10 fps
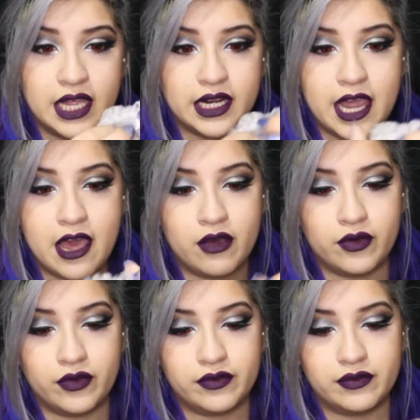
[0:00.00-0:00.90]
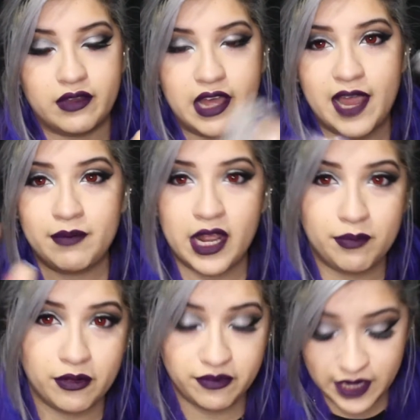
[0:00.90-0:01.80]
Now, I'm not a
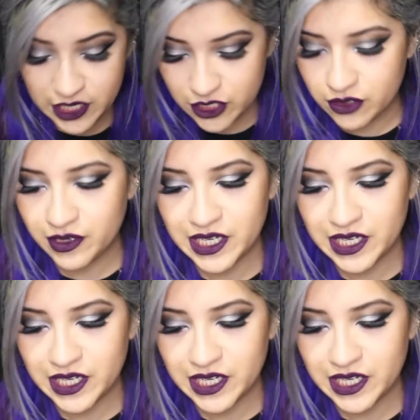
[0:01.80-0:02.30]
professional or